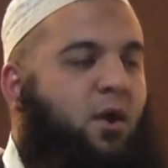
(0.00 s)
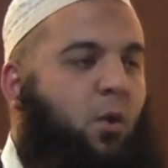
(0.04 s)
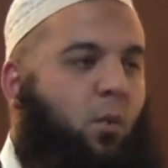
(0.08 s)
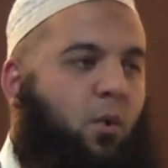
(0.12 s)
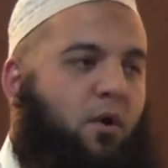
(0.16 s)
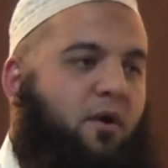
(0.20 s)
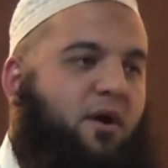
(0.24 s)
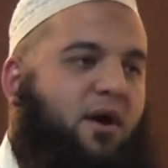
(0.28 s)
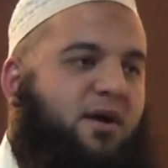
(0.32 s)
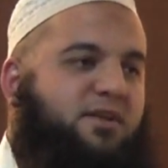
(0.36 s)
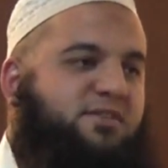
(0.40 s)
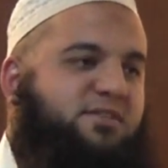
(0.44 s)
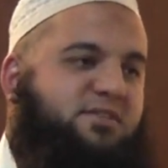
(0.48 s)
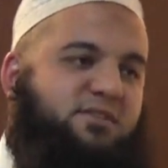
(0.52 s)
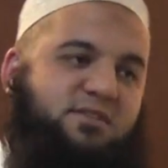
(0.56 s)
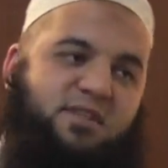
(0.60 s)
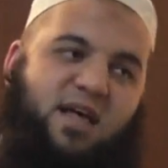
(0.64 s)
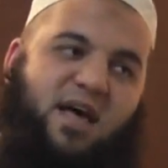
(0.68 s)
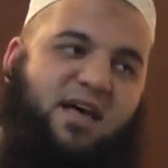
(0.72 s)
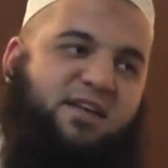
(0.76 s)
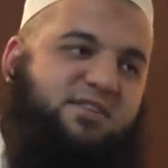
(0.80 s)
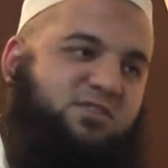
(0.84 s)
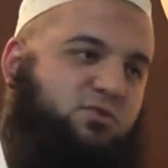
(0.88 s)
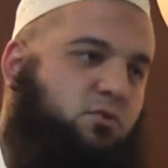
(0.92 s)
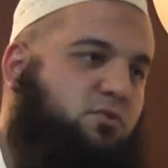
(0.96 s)
Whereas
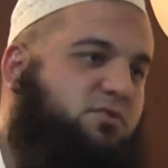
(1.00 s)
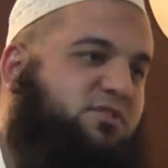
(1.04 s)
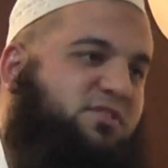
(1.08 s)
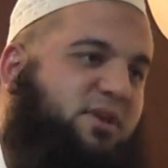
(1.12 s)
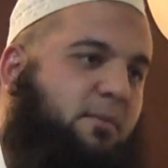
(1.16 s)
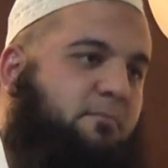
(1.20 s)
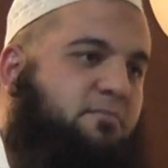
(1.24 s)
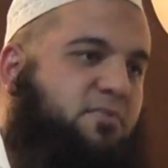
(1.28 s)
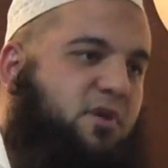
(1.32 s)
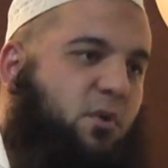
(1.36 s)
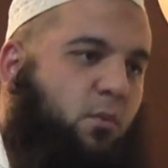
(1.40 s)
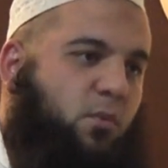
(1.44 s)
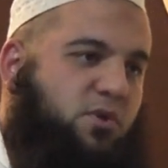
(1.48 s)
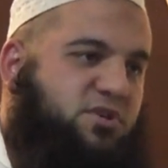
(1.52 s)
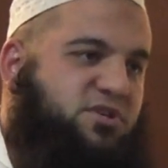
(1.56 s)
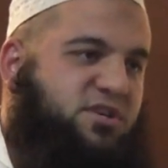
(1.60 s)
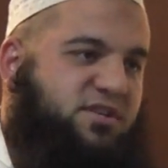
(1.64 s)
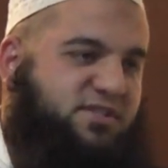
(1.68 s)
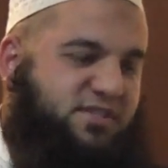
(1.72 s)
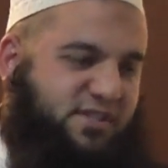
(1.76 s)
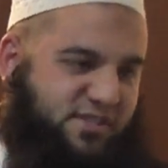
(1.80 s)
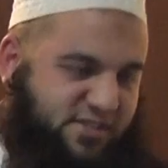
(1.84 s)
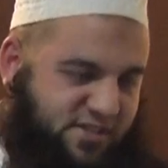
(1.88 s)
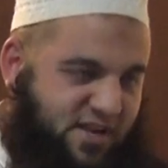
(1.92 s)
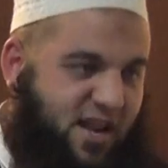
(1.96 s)
that is not something which
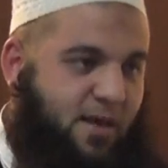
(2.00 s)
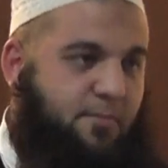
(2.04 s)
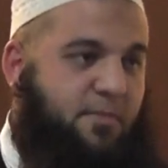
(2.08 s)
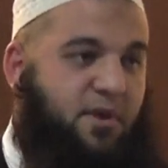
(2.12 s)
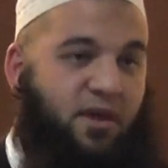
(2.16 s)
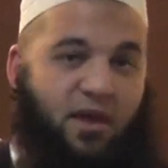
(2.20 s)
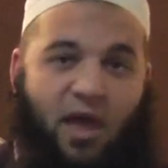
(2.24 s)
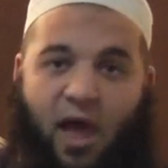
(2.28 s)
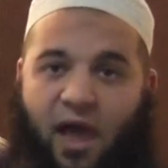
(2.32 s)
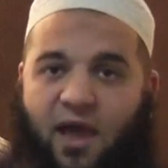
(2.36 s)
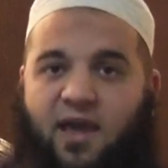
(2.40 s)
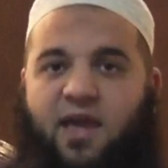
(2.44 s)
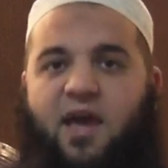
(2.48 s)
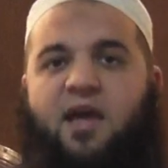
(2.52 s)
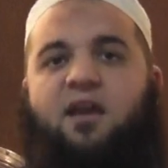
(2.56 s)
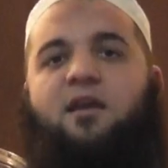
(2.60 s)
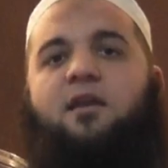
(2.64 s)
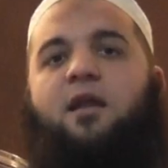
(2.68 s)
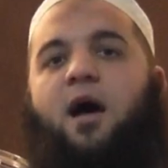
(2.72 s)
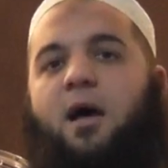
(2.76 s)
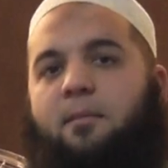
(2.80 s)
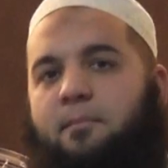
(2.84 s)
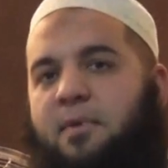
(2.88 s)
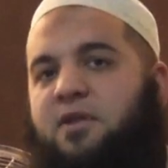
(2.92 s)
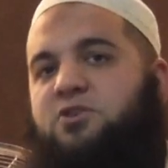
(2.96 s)
is Islamic.
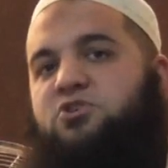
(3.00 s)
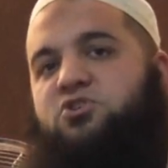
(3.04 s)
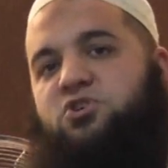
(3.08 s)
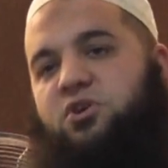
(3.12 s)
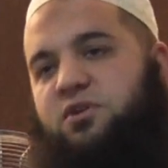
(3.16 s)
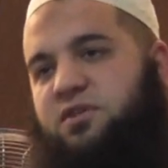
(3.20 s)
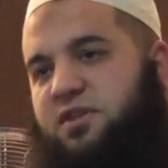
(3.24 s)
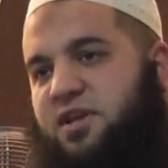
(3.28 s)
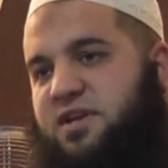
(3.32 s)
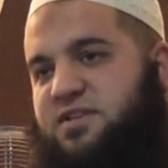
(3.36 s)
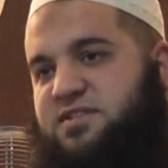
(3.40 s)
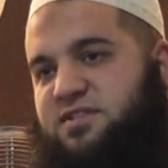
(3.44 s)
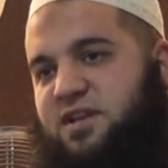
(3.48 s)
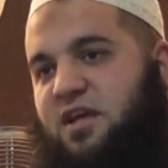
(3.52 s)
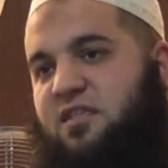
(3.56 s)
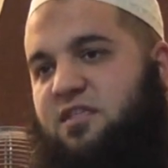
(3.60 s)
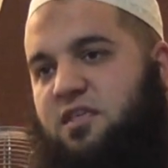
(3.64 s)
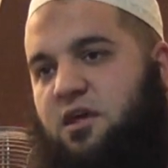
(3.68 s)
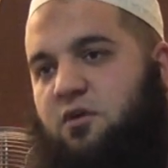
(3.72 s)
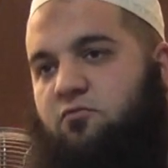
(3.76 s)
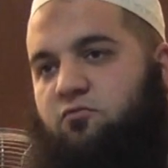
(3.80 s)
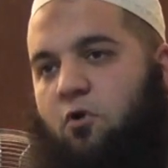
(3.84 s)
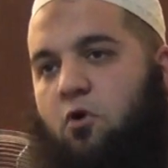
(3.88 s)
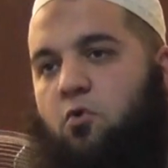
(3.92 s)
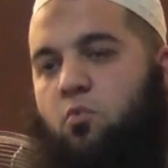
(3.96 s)
Again, I mentioned there's
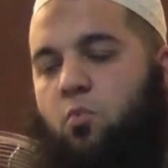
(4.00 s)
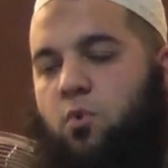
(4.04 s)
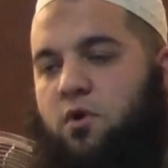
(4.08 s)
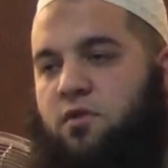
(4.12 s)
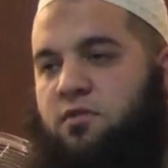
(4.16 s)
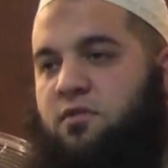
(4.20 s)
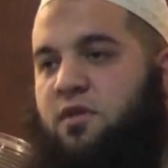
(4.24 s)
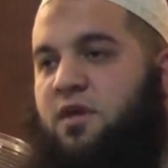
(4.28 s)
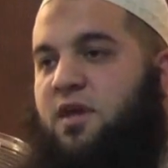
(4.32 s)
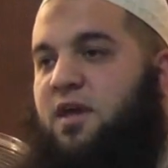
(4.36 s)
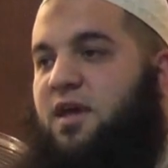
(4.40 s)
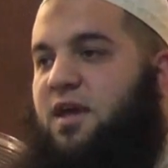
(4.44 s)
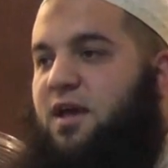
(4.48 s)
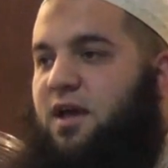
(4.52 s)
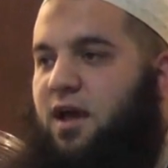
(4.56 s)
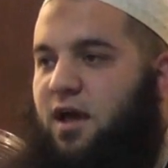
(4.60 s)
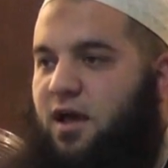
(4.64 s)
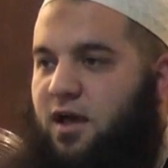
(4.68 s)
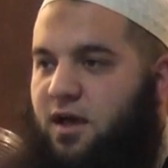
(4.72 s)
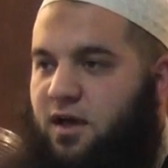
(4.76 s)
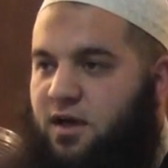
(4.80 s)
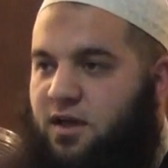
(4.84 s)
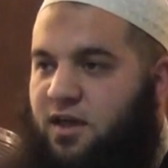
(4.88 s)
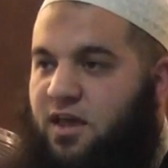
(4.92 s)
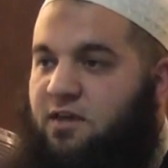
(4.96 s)
nothing wrong with
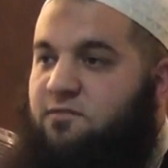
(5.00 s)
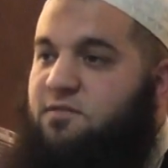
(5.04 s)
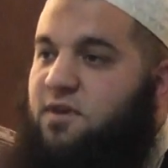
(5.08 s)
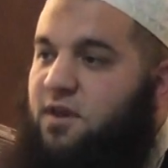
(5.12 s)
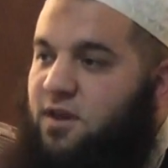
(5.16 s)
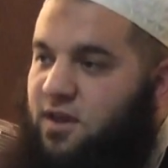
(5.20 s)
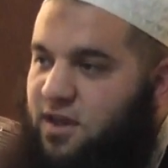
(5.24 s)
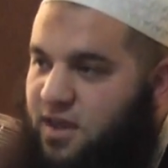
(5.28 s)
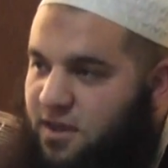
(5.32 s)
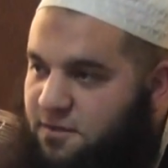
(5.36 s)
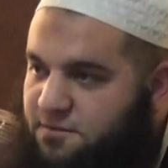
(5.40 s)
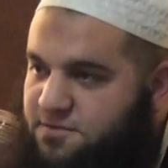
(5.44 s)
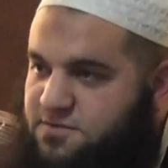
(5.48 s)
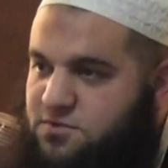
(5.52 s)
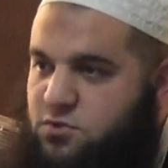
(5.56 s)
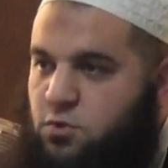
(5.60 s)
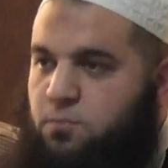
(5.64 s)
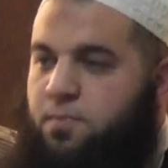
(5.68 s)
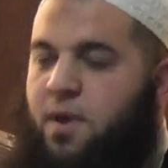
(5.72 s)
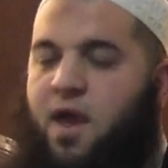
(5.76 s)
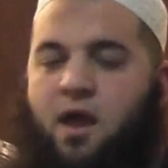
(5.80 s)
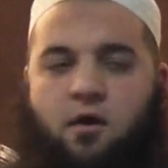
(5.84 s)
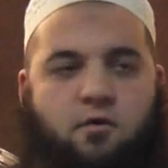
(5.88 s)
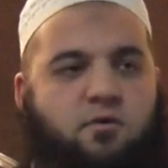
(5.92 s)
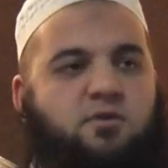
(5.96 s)
uh, giving gifts
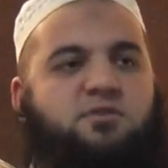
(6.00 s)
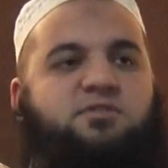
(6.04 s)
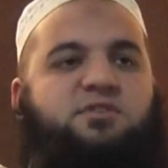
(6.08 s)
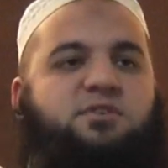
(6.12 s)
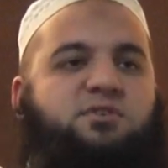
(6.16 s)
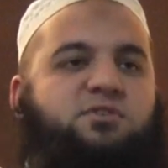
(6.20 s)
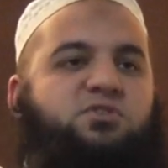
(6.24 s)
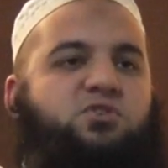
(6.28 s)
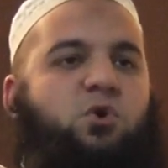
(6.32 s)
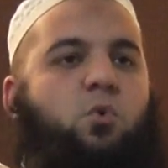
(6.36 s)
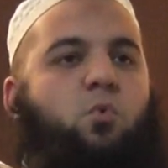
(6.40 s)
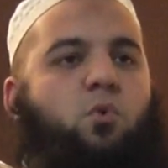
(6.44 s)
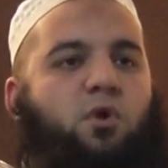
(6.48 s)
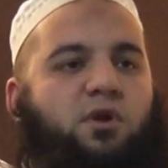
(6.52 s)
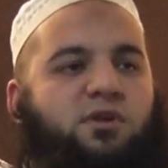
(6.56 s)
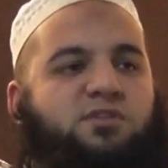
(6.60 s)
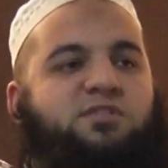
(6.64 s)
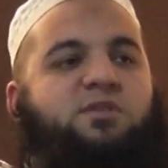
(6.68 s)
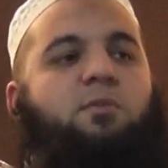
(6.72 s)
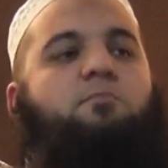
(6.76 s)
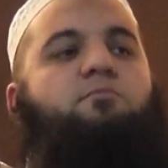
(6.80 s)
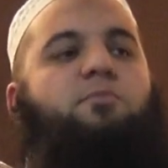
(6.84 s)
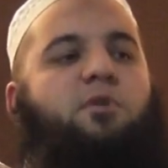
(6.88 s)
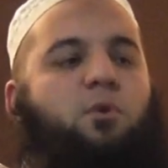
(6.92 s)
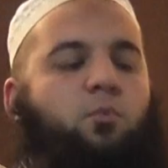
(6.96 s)
to parents and so on,
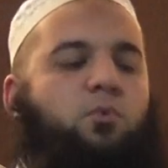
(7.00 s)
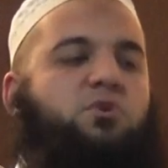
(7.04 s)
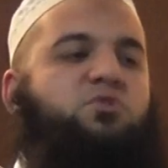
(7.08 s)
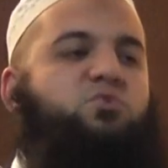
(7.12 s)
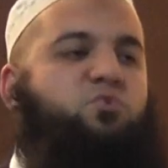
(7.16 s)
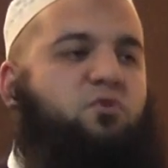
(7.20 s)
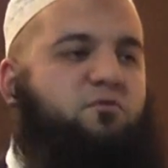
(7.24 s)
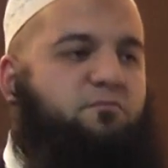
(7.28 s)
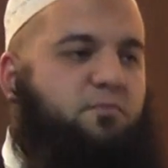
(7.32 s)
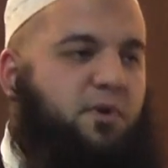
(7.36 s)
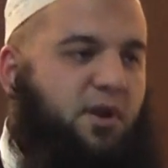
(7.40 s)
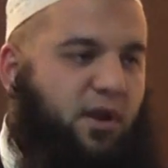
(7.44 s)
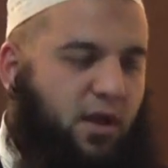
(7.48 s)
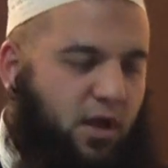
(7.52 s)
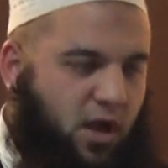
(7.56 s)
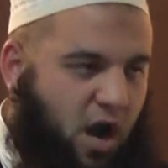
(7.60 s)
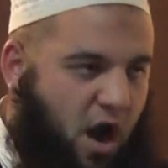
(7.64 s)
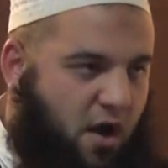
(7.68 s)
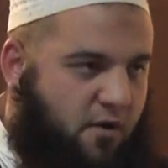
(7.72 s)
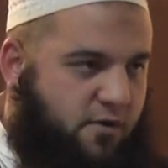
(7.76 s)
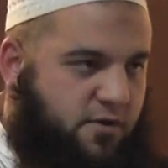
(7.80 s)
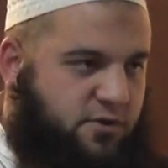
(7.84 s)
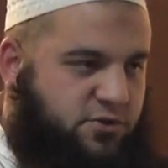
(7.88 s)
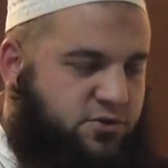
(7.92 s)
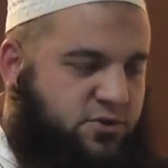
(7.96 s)
is something which we've been
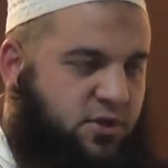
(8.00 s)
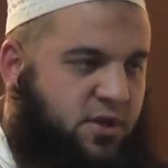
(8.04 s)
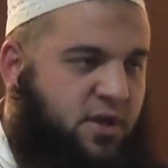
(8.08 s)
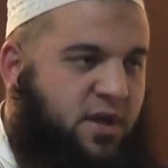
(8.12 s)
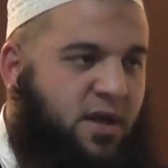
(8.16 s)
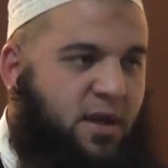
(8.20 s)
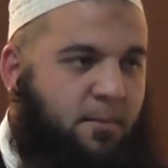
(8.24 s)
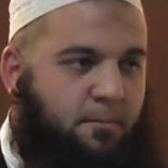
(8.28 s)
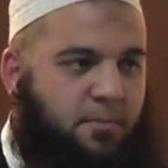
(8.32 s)
encouraged.